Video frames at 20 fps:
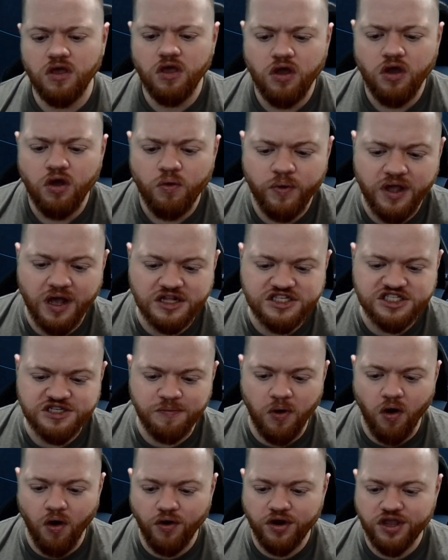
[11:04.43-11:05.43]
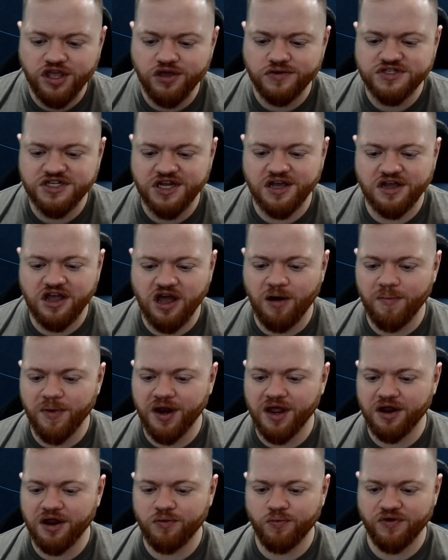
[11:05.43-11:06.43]
We got some Archaeotech coming
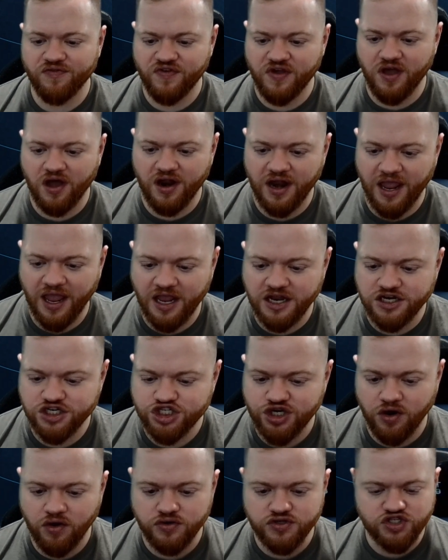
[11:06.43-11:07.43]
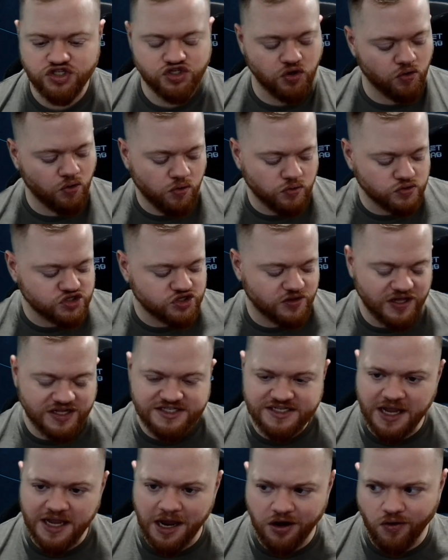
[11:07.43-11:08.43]
in. We've got 8 shards total, so
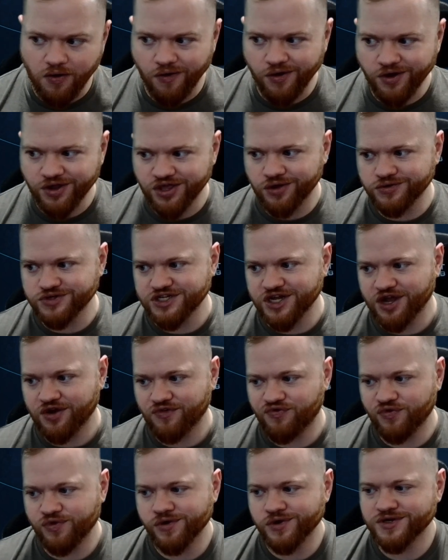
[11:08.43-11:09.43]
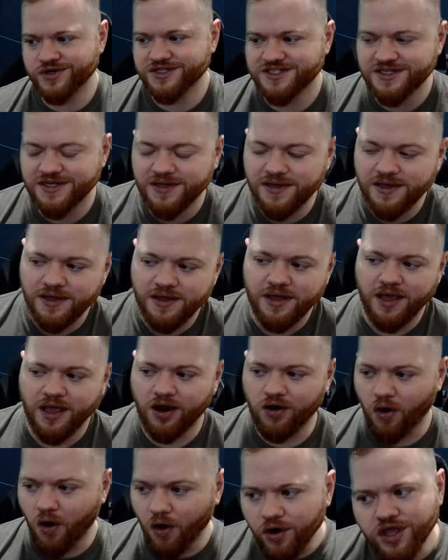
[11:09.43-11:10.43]
that's 8 Archaeotech for us.
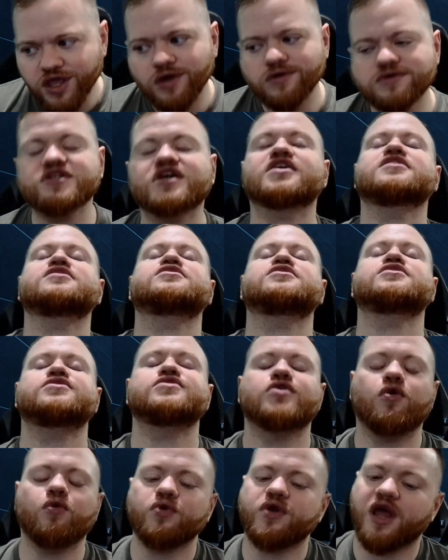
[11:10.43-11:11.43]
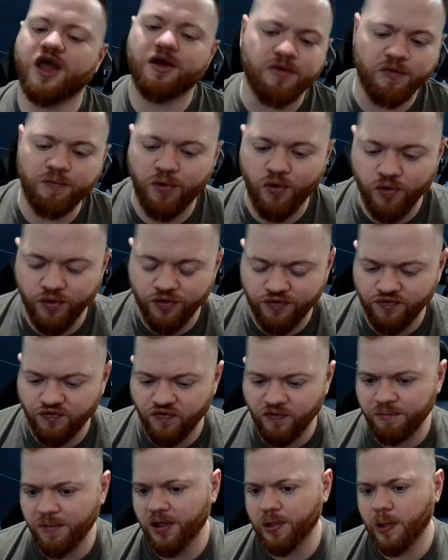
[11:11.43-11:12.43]
And Archaeotech is so damn important
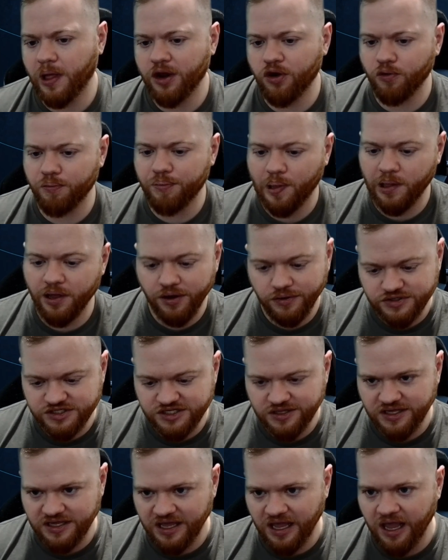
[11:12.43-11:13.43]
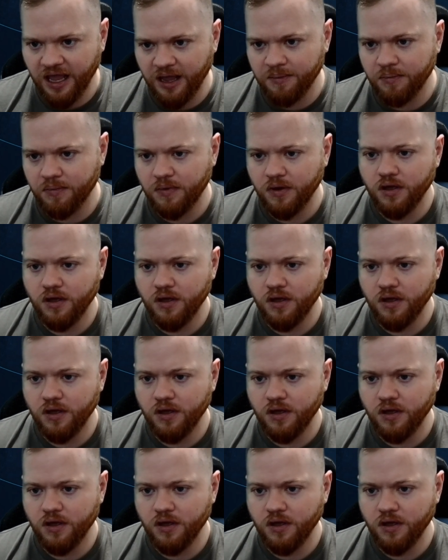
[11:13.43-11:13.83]
for my later players in the game